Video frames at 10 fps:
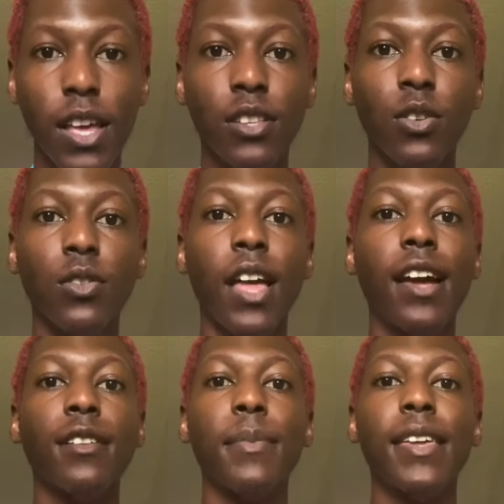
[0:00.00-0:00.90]
So that
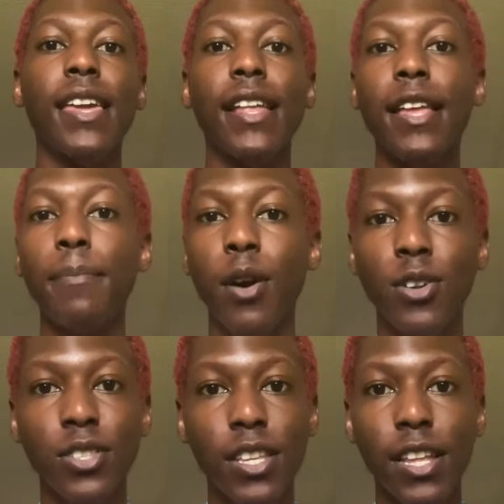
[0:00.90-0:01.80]
could be any
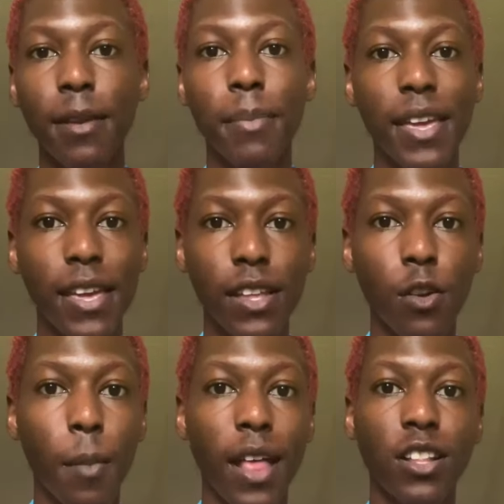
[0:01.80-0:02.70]
person, any being, no
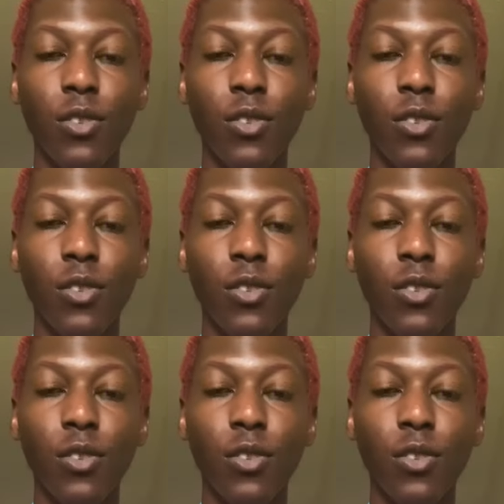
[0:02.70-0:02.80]
matter the